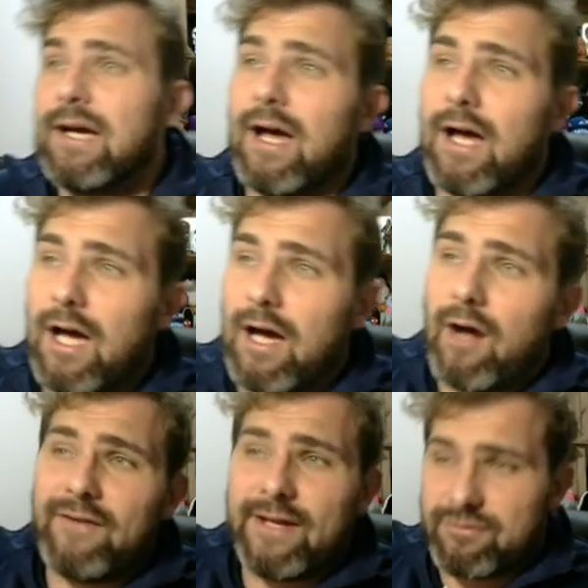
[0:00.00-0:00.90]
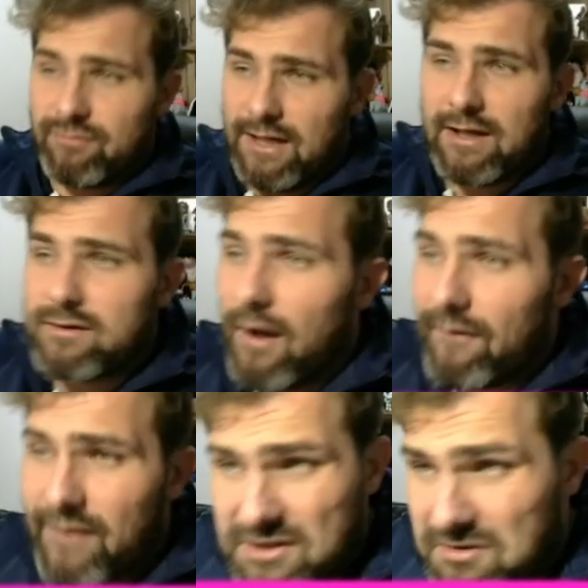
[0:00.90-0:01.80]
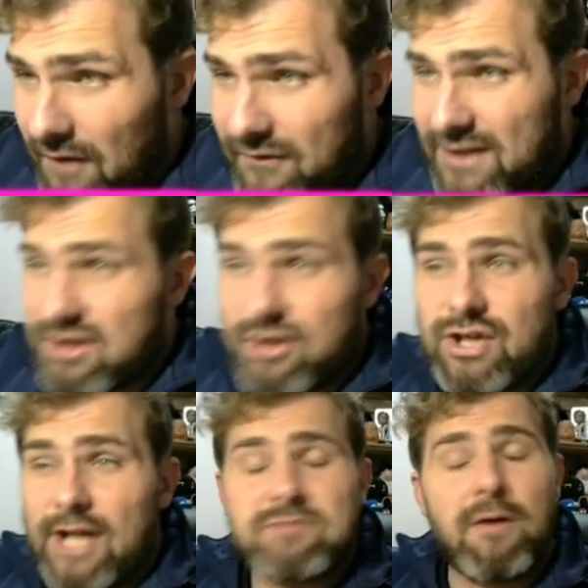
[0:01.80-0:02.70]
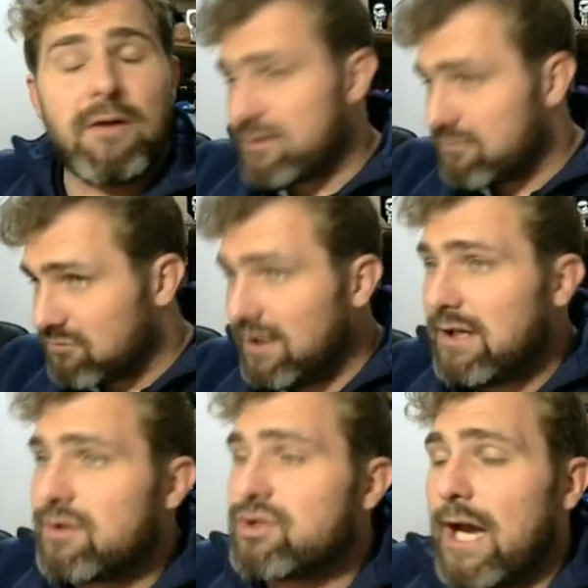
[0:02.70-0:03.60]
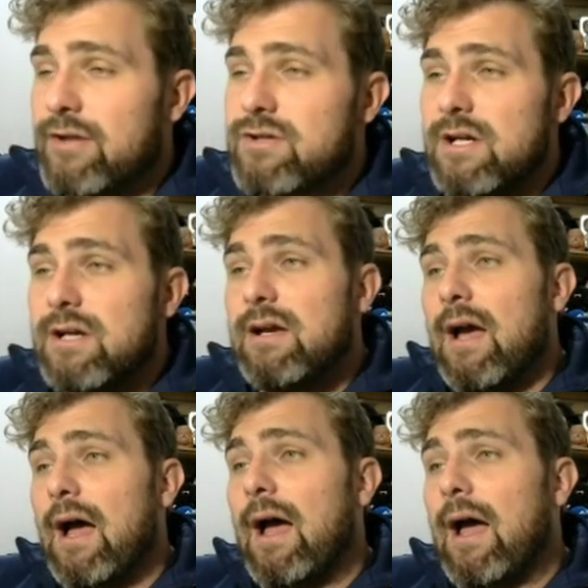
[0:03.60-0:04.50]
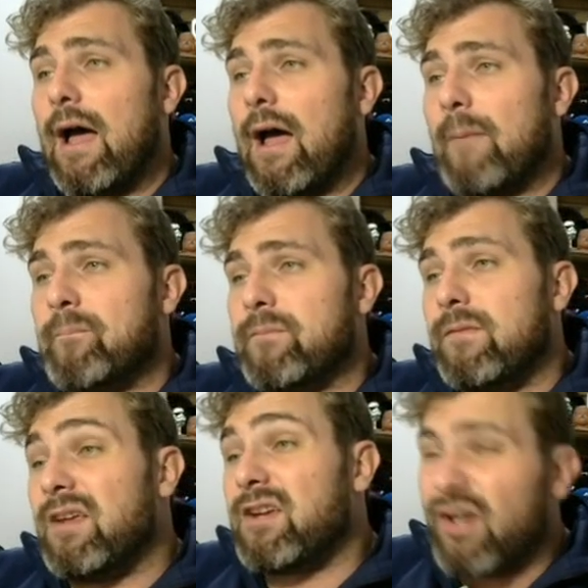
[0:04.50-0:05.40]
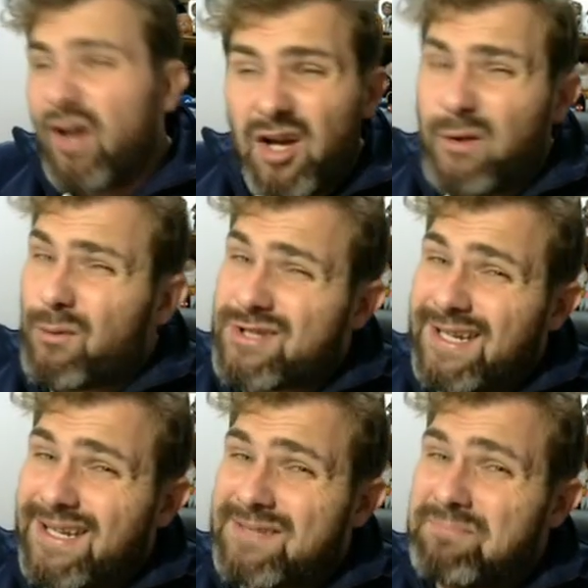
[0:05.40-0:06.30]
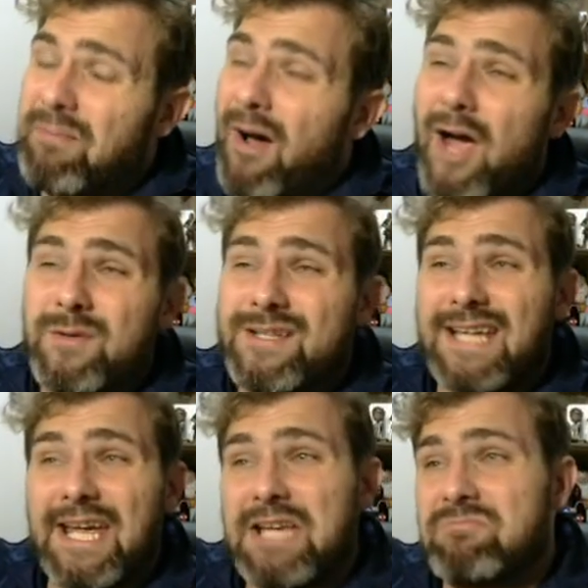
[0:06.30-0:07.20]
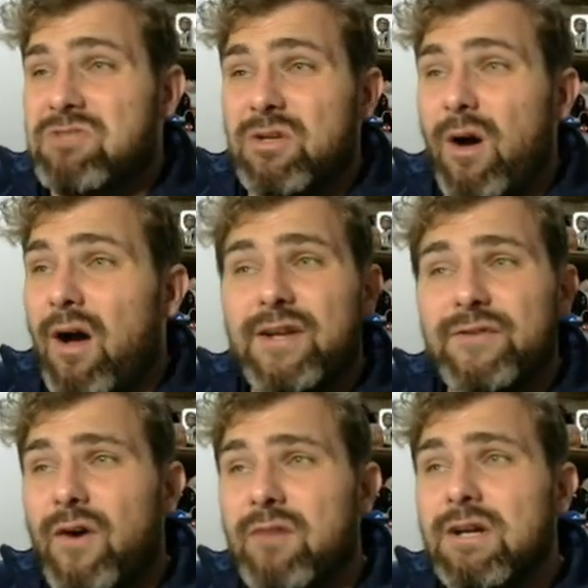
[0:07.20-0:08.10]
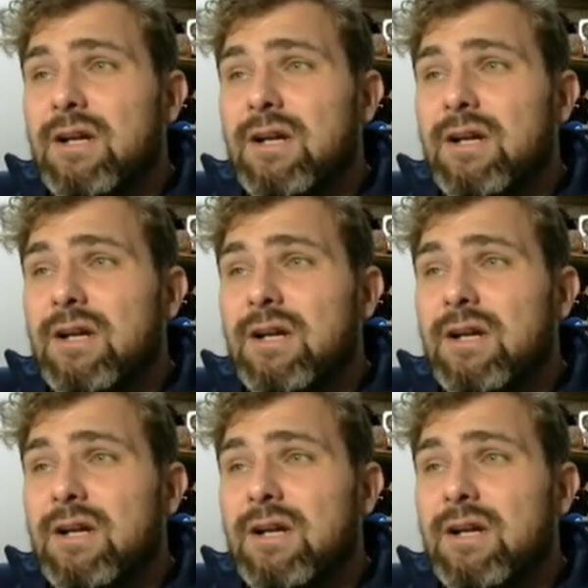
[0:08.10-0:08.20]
I think it's really good. I think it's a good change. I think it's a really good change. You could argue it wasn't needed, but I would say, do you know what? I think it's fine.